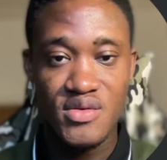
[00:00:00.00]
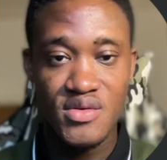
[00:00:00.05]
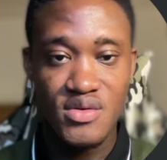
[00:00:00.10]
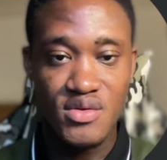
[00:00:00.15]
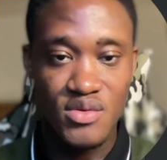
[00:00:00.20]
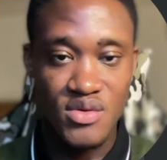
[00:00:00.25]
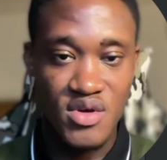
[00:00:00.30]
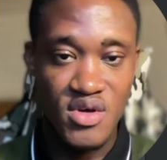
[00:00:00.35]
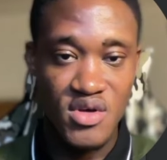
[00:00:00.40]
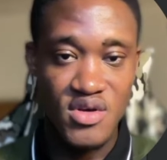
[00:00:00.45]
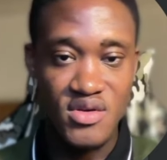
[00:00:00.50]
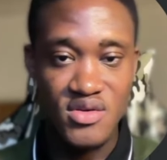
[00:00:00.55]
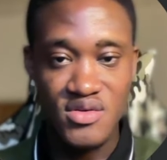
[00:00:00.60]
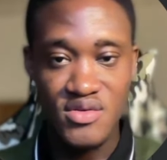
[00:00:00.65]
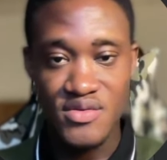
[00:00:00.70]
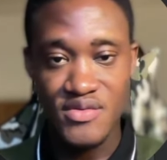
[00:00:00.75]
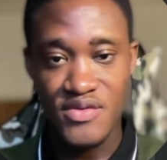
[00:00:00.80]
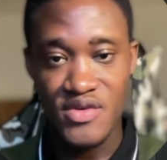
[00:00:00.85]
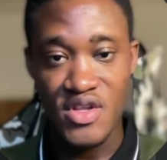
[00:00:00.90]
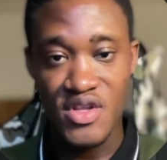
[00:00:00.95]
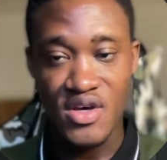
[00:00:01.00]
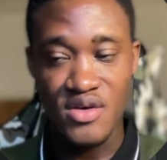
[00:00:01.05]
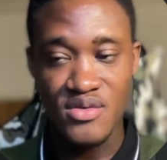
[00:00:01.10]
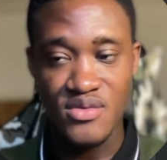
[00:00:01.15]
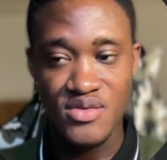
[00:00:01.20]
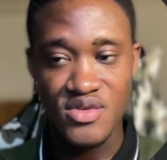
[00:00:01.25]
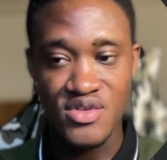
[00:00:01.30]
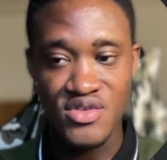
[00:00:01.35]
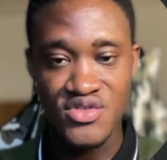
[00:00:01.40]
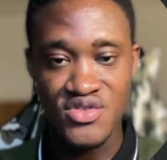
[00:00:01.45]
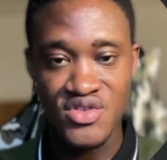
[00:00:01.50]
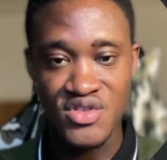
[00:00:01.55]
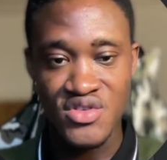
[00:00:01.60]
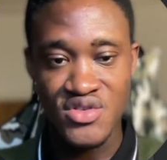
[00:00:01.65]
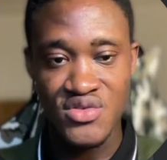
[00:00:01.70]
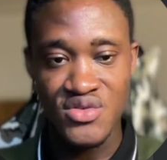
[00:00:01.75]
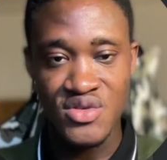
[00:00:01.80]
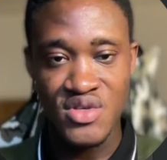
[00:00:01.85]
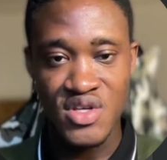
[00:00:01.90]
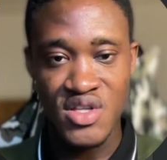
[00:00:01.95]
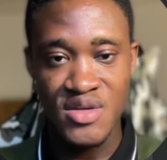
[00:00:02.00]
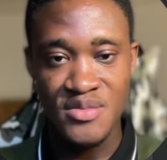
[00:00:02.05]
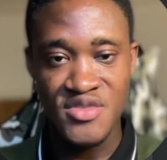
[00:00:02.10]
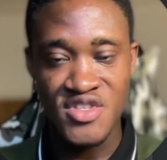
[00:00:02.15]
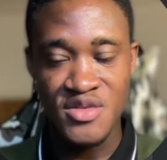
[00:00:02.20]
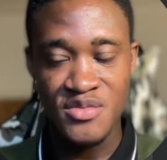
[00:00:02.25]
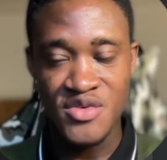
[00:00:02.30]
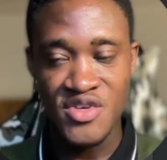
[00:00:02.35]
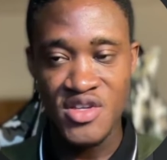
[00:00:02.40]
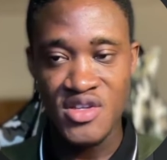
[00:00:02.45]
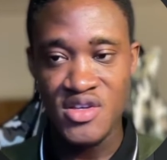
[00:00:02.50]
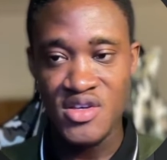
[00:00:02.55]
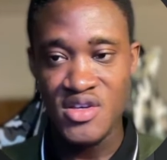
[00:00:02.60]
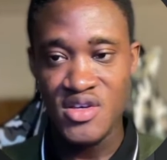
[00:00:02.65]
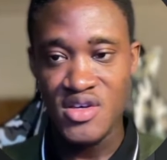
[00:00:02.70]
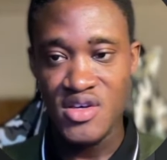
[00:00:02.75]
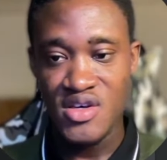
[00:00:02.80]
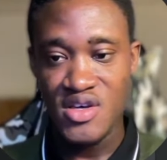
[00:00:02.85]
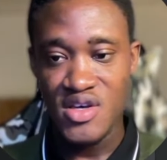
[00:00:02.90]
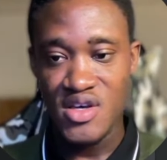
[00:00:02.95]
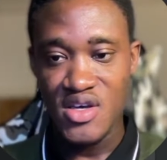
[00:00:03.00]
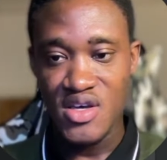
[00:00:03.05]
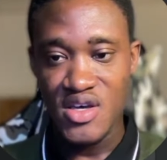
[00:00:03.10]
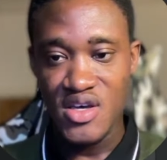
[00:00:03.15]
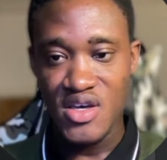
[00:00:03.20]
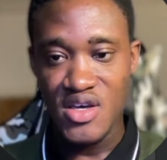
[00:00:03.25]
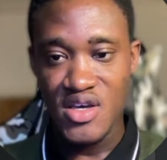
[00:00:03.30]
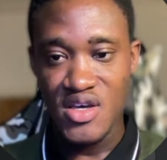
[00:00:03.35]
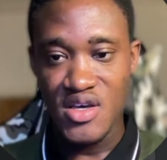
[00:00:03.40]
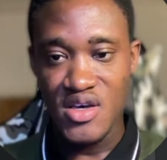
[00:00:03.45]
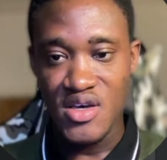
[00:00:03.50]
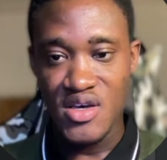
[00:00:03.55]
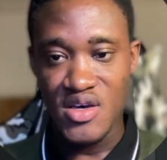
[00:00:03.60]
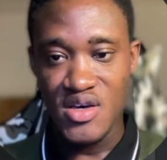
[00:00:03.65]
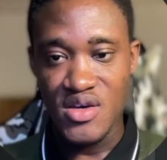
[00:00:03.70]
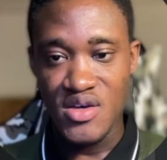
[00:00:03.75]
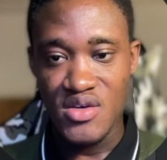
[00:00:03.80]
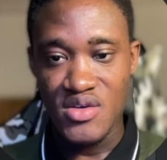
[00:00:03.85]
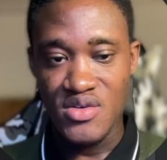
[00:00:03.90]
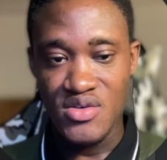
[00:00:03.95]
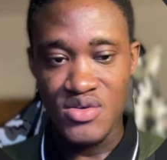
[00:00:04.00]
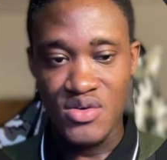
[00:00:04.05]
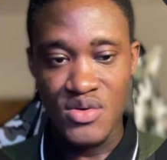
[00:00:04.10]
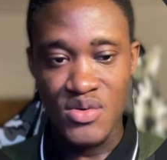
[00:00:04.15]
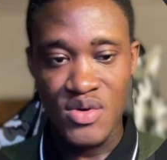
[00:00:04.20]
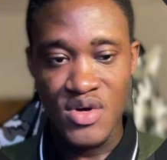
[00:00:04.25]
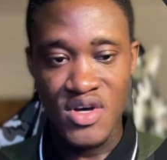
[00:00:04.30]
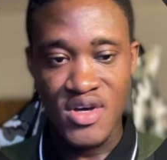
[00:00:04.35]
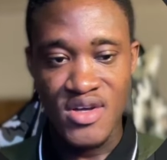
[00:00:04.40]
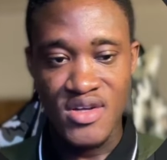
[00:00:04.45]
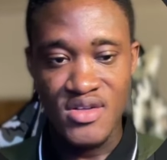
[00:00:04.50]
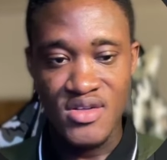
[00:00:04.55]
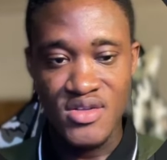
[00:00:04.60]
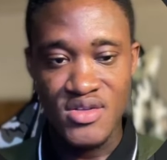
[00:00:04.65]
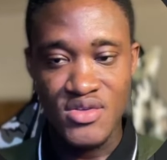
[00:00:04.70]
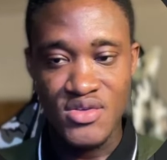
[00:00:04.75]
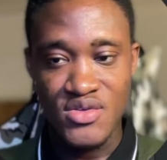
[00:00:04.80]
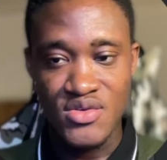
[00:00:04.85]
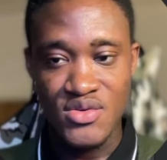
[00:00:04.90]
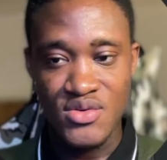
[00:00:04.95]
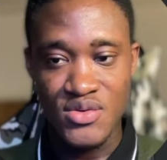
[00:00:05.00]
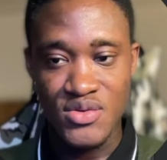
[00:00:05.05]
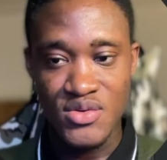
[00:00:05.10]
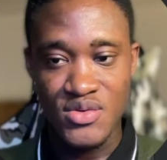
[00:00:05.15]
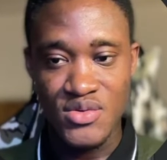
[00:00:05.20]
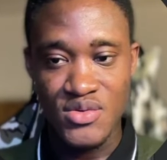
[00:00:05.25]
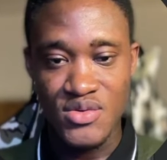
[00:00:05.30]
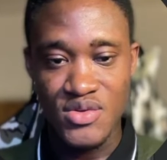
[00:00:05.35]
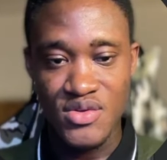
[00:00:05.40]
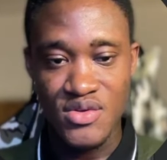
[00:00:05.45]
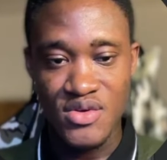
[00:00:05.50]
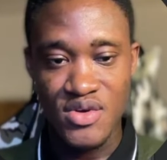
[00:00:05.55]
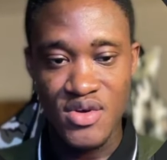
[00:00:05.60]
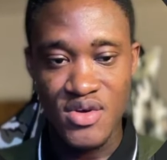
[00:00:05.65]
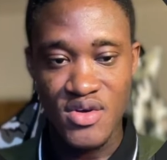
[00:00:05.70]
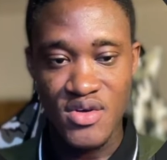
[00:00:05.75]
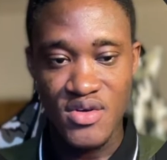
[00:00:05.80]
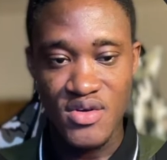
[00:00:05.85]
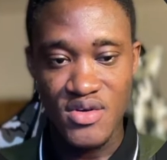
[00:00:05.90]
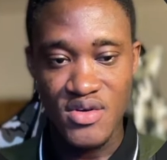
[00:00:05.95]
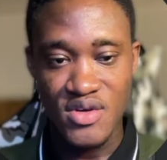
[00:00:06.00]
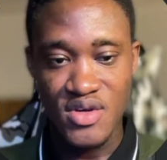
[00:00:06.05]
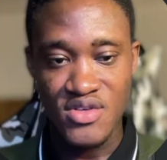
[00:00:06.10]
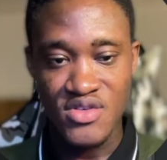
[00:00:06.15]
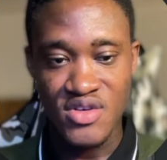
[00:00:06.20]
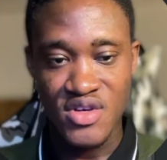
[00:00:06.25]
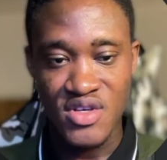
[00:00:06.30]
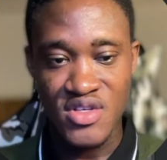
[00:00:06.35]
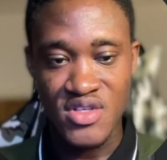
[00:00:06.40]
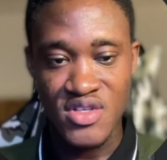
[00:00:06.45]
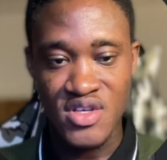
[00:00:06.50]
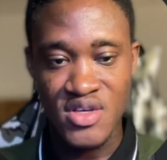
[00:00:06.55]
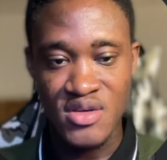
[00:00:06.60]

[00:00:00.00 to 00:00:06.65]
Okay, for now, let's just use an empty pin. So 1 2 3, as you can see,